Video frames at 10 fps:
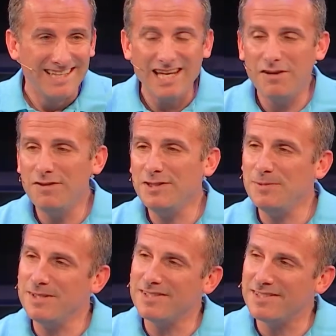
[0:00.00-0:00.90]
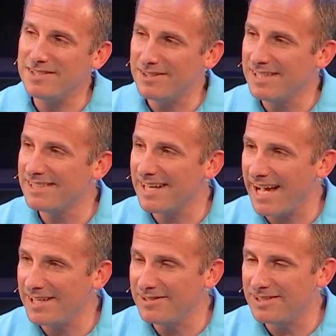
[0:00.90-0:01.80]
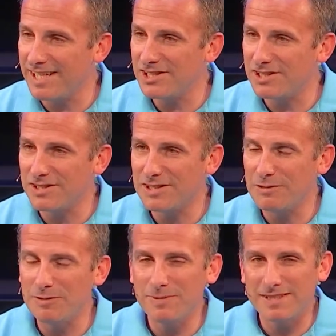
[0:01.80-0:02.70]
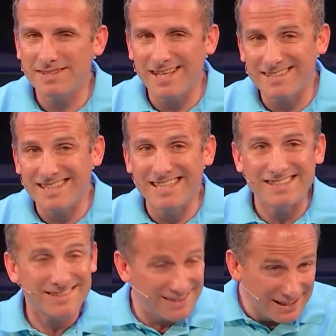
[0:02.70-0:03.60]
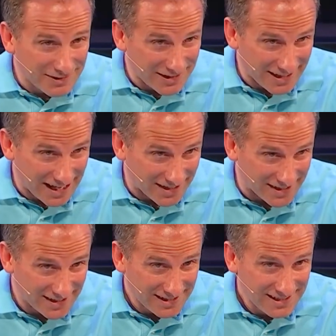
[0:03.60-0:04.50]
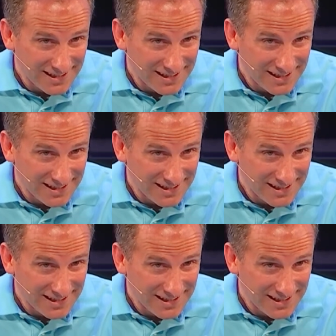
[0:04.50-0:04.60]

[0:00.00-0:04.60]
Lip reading: Now, if this was a serious accusation, it would be sent in a secret letter,